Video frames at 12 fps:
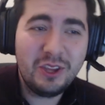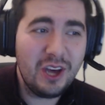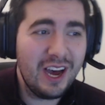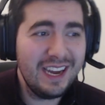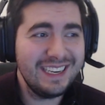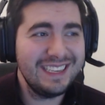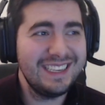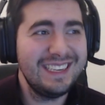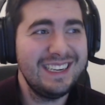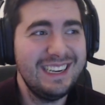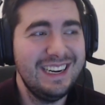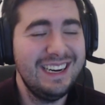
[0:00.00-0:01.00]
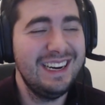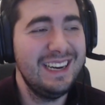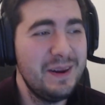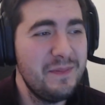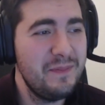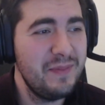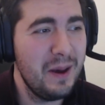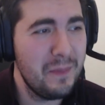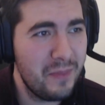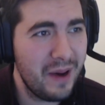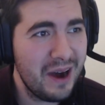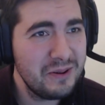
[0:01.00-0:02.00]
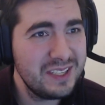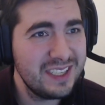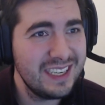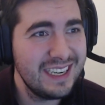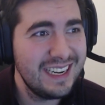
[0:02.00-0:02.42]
thought about